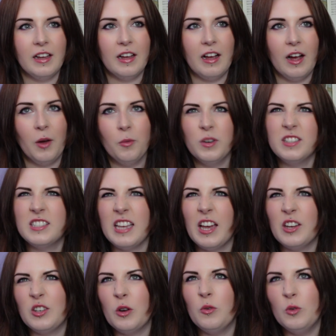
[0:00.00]
I would say
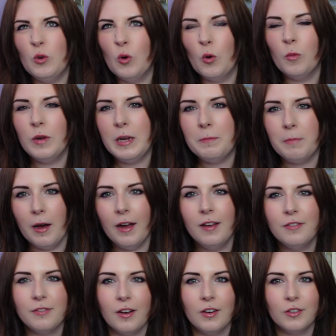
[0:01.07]
I don't normally buy
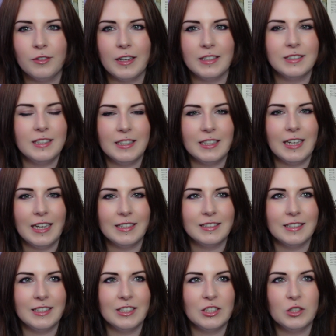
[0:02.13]
Final Fantasy Collector's
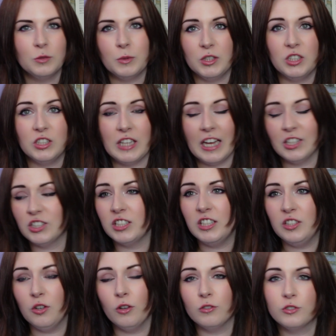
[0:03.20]
Editions, which is actually
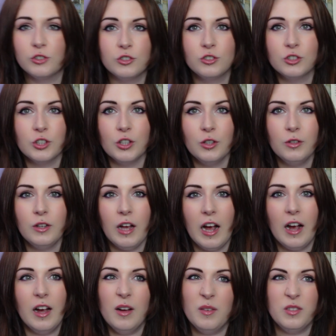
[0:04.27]
not true.
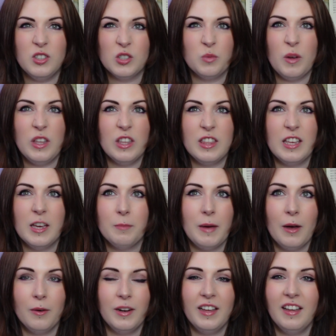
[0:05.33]
Just when you think
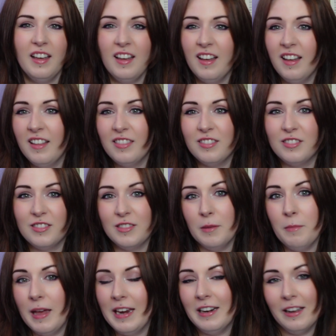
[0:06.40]
about it, the
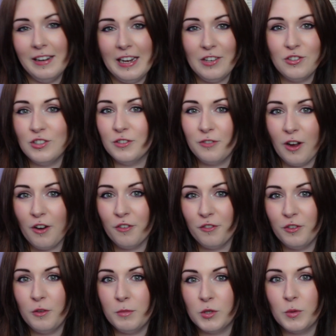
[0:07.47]
mainline entries are far and
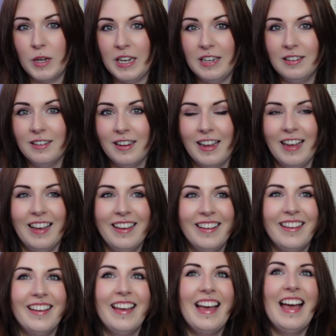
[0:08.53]
few between,
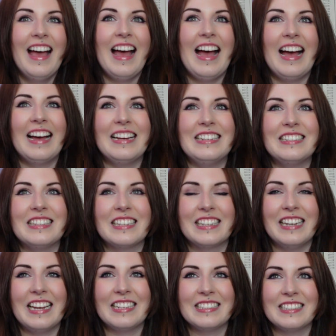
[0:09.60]
and the
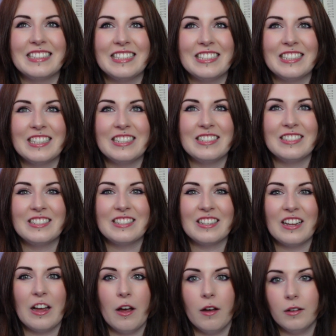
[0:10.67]
Collector's Editions,
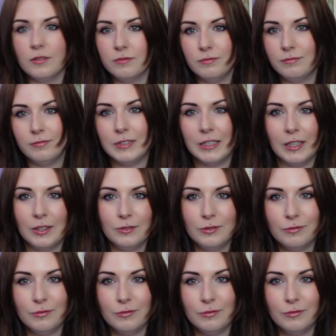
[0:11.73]
you know,